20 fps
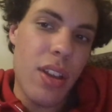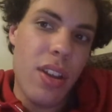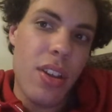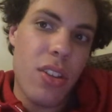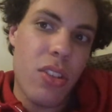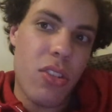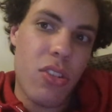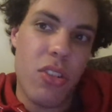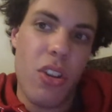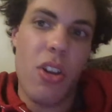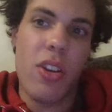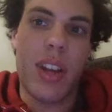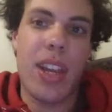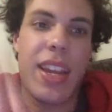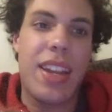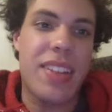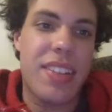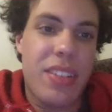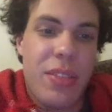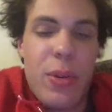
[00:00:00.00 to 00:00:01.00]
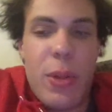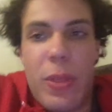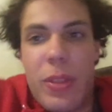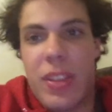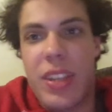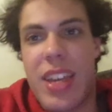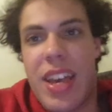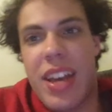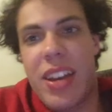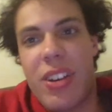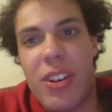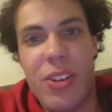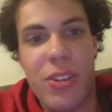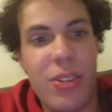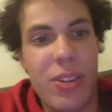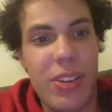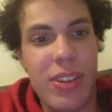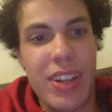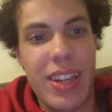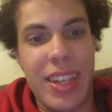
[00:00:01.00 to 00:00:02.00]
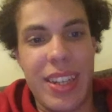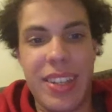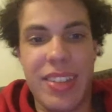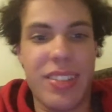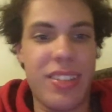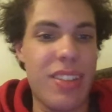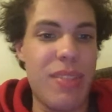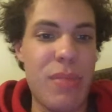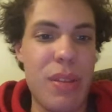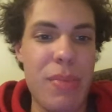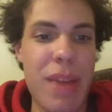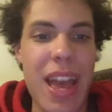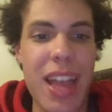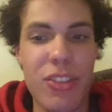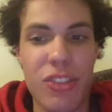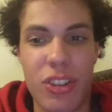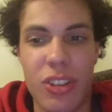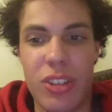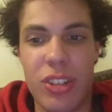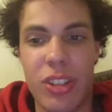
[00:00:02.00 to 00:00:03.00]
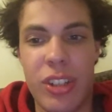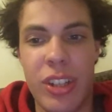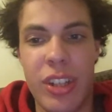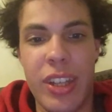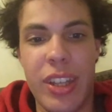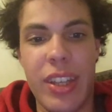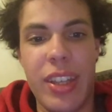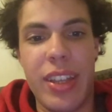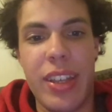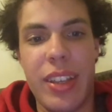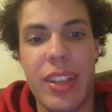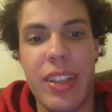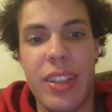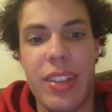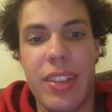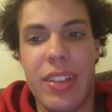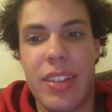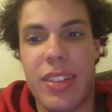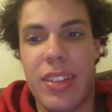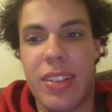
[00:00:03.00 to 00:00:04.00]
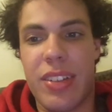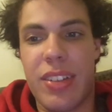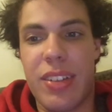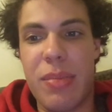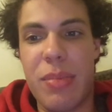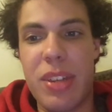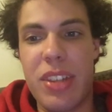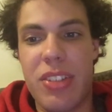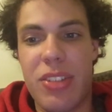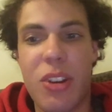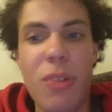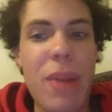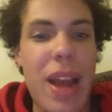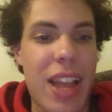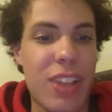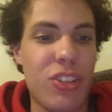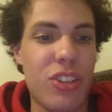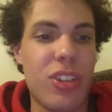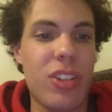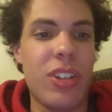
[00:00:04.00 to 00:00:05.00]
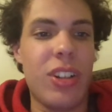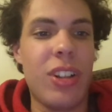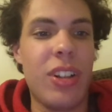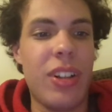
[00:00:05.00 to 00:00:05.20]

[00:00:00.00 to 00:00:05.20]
stargazing with Diego, and it's gonna be magical. It's gonna be so magical.